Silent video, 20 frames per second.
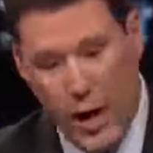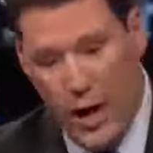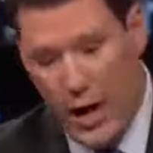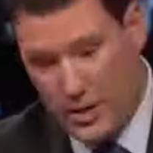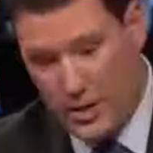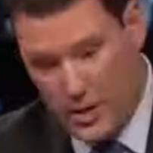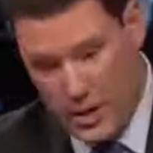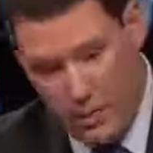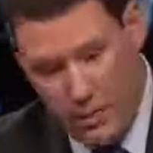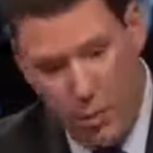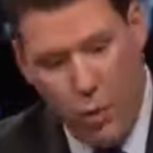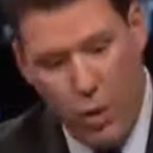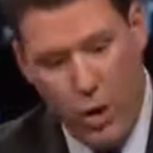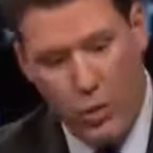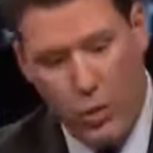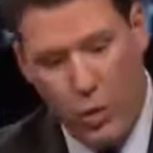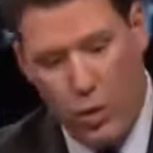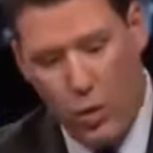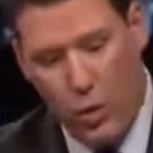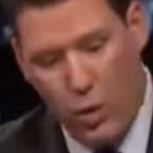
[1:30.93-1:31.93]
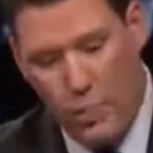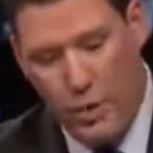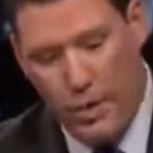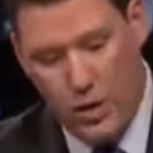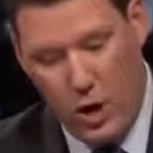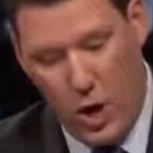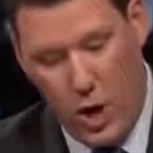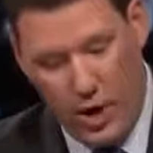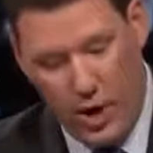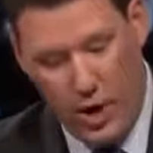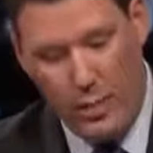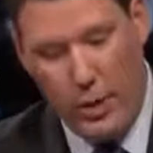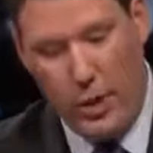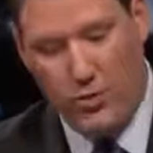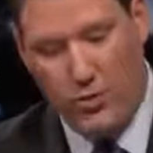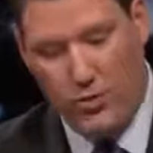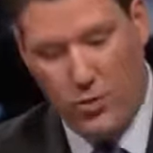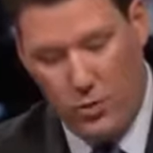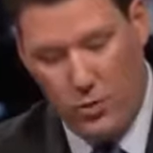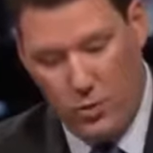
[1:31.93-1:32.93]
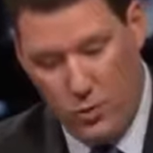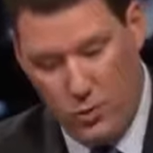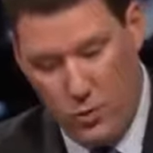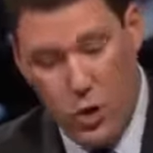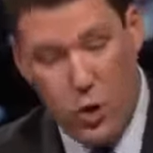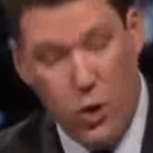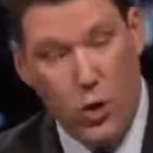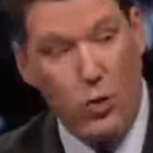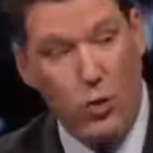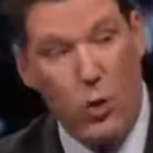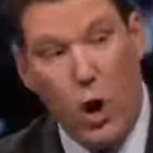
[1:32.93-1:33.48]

At some point, we will be talking about Social Security.